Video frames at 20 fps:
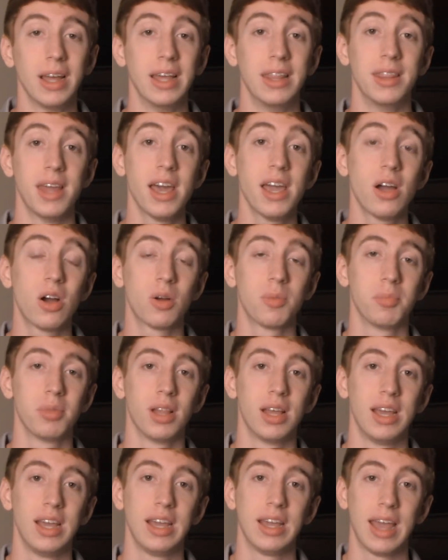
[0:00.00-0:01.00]
and they are
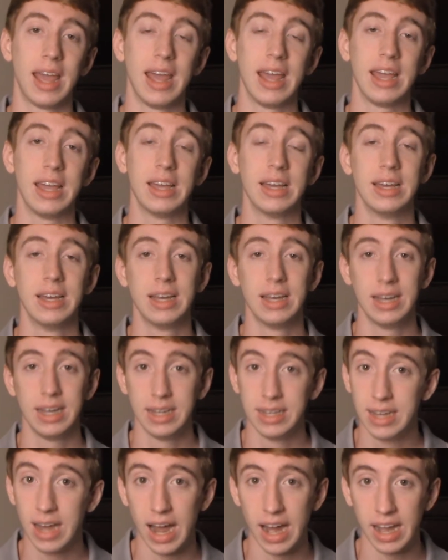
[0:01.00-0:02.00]
playing a
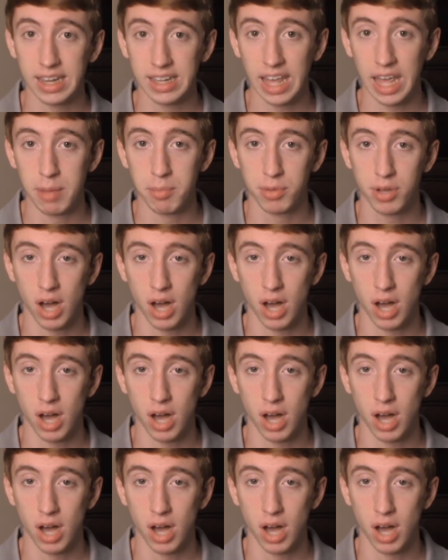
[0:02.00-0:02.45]
9-game